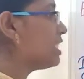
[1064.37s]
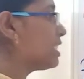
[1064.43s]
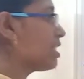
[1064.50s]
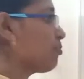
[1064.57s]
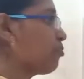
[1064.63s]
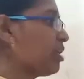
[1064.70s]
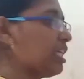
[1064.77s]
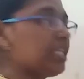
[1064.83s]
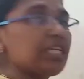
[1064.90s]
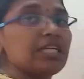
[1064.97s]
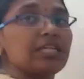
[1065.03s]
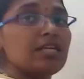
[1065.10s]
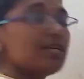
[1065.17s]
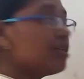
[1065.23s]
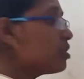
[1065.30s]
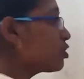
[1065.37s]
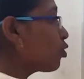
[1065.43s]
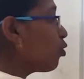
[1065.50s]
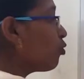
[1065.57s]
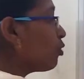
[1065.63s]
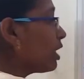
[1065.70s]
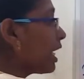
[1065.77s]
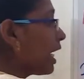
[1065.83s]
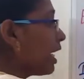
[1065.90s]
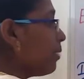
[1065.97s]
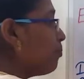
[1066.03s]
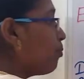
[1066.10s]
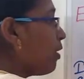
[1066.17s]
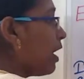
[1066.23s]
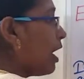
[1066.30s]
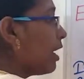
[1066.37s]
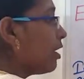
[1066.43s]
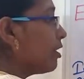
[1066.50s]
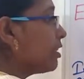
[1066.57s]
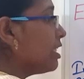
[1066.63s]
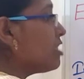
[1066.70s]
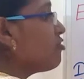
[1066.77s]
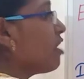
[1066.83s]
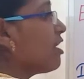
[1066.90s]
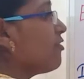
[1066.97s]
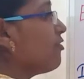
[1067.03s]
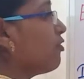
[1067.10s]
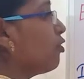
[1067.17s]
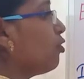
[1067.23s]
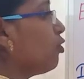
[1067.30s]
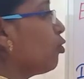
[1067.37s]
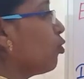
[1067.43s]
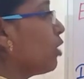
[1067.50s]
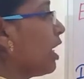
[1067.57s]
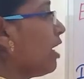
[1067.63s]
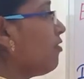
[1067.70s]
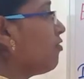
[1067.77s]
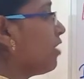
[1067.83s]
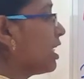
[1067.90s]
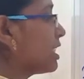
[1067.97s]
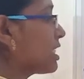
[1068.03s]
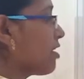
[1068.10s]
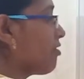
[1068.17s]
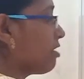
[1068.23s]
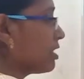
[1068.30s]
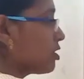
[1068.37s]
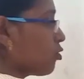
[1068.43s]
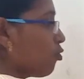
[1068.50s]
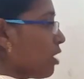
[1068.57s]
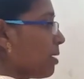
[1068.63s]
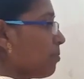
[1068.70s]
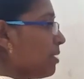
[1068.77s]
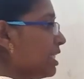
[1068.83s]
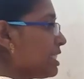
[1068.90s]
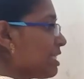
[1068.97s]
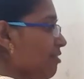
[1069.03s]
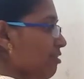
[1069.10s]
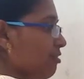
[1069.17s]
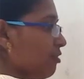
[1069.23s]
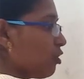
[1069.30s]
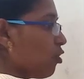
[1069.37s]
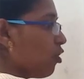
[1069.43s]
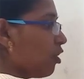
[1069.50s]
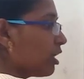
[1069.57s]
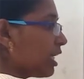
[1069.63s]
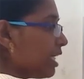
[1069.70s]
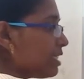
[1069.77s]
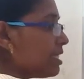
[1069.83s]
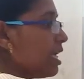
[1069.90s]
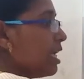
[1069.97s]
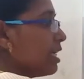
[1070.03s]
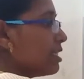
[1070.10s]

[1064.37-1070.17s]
is repeating. So we write bar on this 142857. So 1 by 7 we got as